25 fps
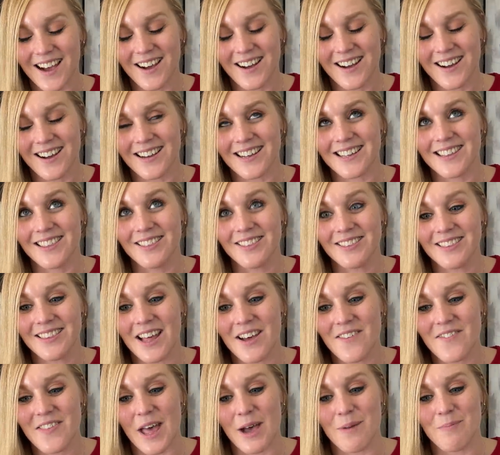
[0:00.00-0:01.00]
Oh, I
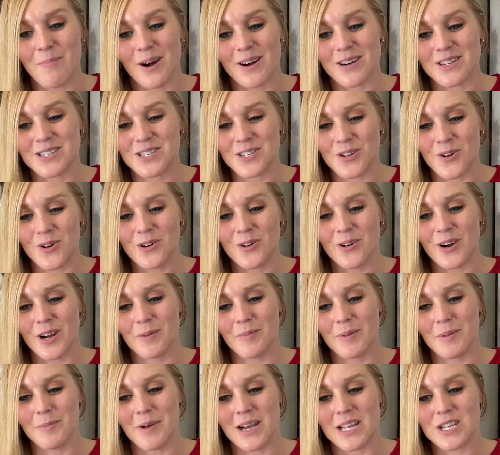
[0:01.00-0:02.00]
love that part so
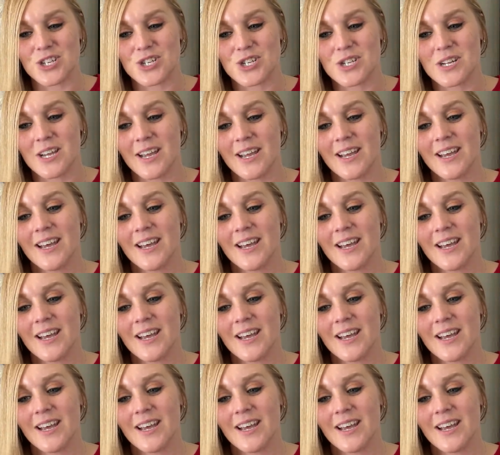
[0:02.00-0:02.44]
incredibly much.